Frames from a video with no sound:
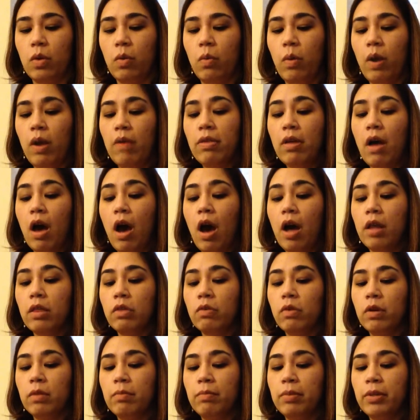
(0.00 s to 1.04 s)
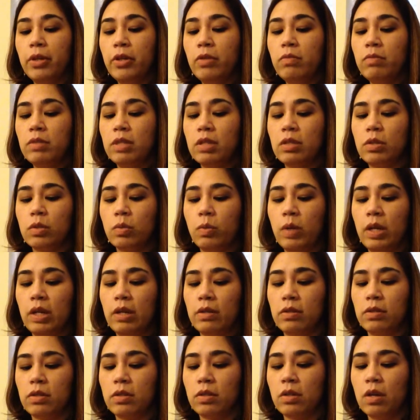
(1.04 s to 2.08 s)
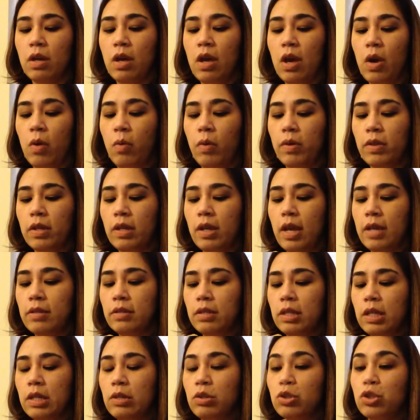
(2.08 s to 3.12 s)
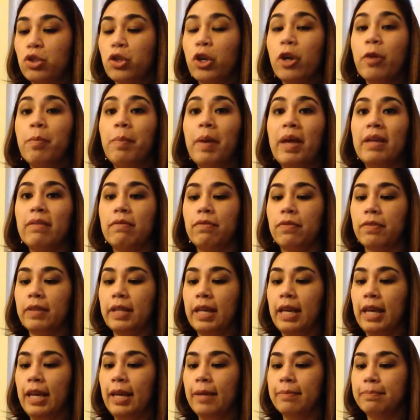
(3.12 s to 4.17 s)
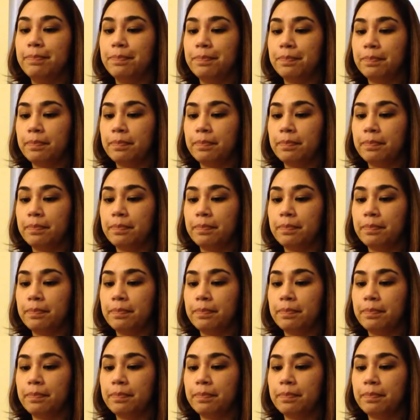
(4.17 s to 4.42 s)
"Where the hawthorn blooms the sweetest, where the nestlings chirp and flee."